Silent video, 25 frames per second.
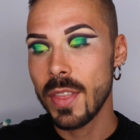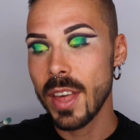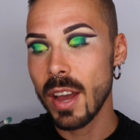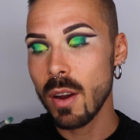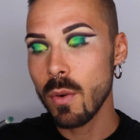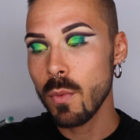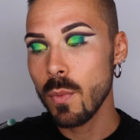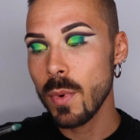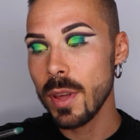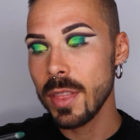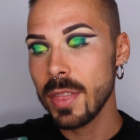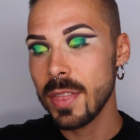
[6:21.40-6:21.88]

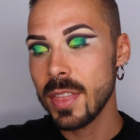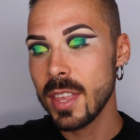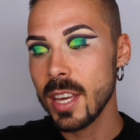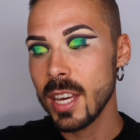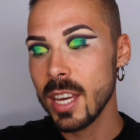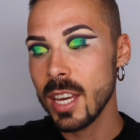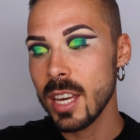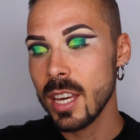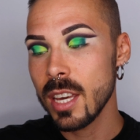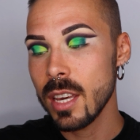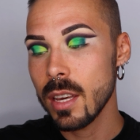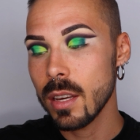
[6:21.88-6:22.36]
Then with
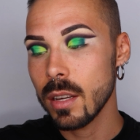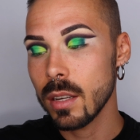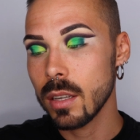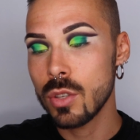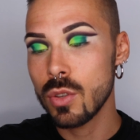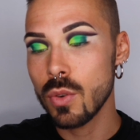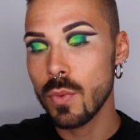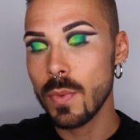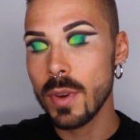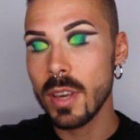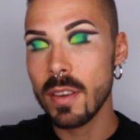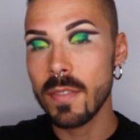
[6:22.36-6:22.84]
the
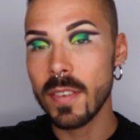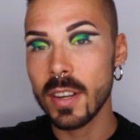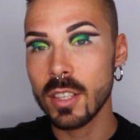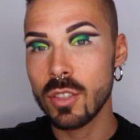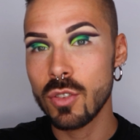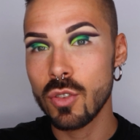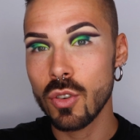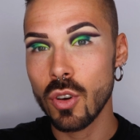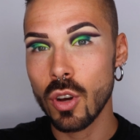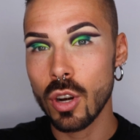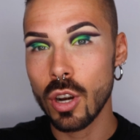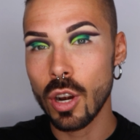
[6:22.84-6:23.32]

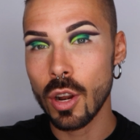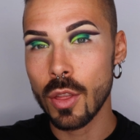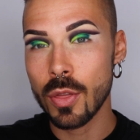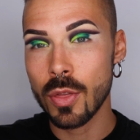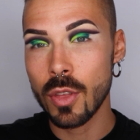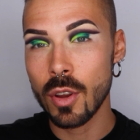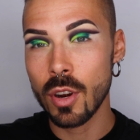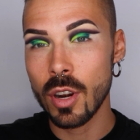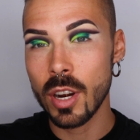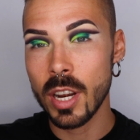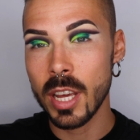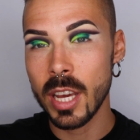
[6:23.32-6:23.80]
Zoeva
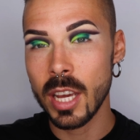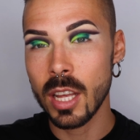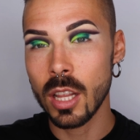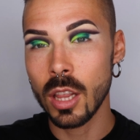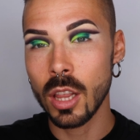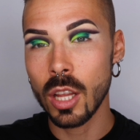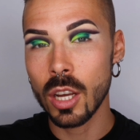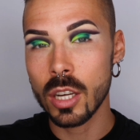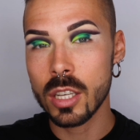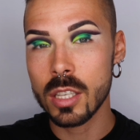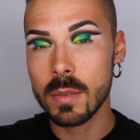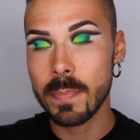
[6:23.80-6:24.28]
230
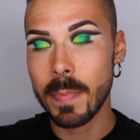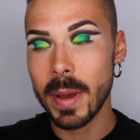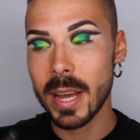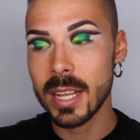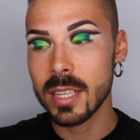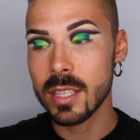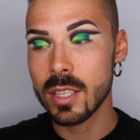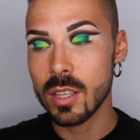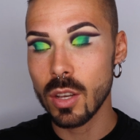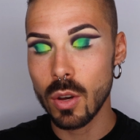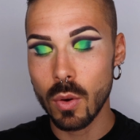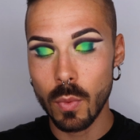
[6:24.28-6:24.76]
Luxe
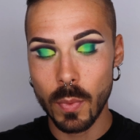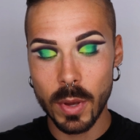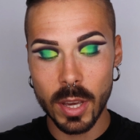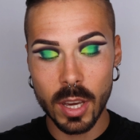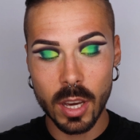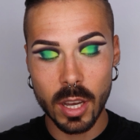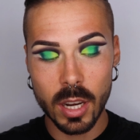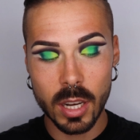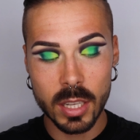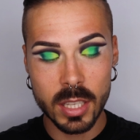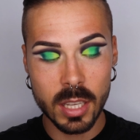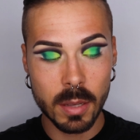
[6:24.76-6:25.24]
Pencil,
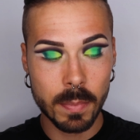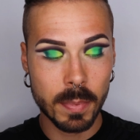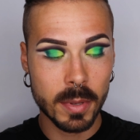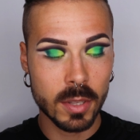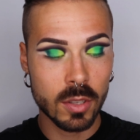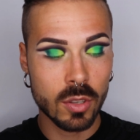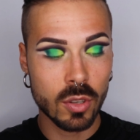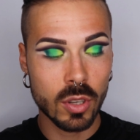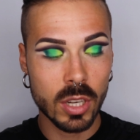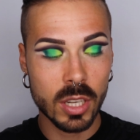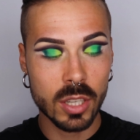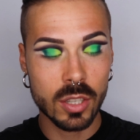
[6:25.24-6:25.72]
we're gonna dip
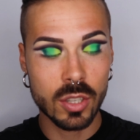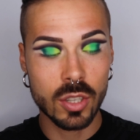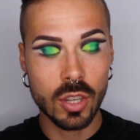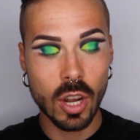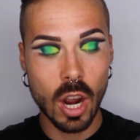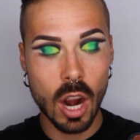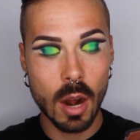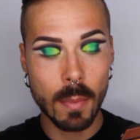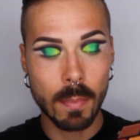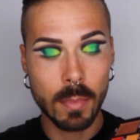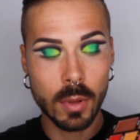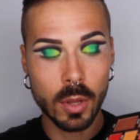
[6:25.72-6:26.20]
into this
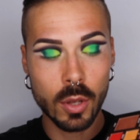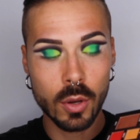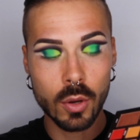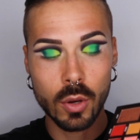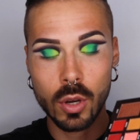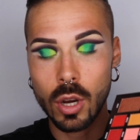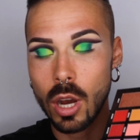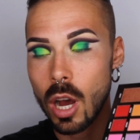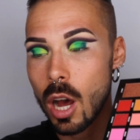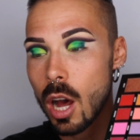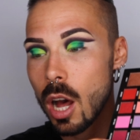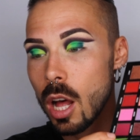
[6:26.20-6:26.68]
dark
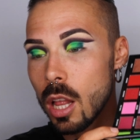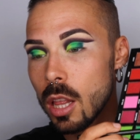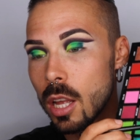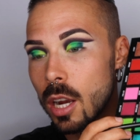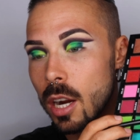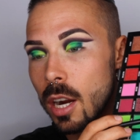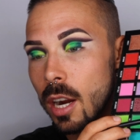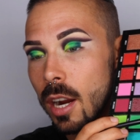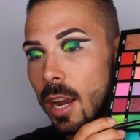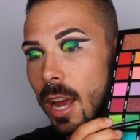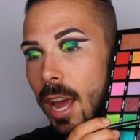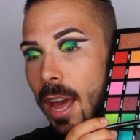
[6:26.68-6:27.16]
blue
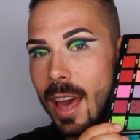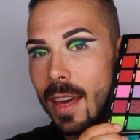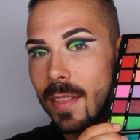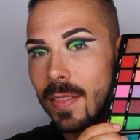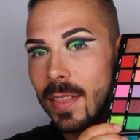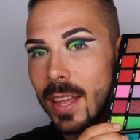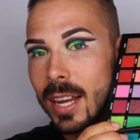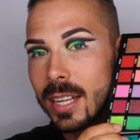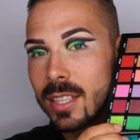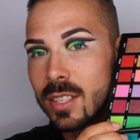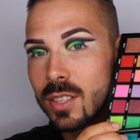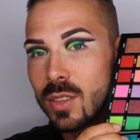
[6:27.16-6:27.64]
color,
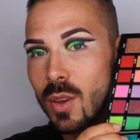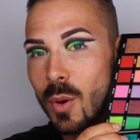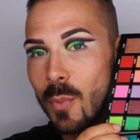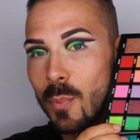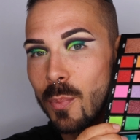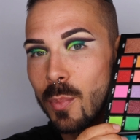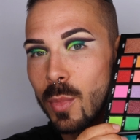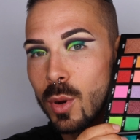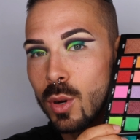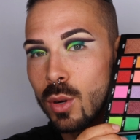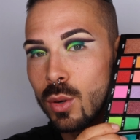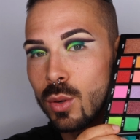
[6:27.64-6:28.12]
and that's
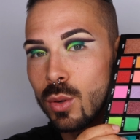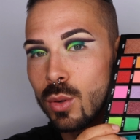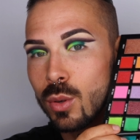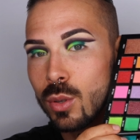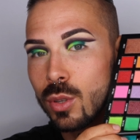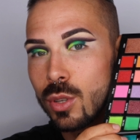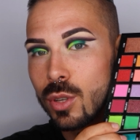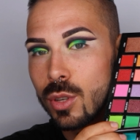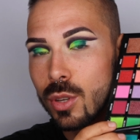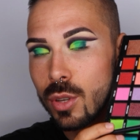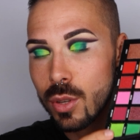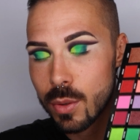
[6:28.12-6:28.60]

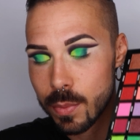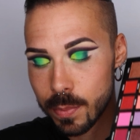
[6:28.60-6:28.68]
Mood.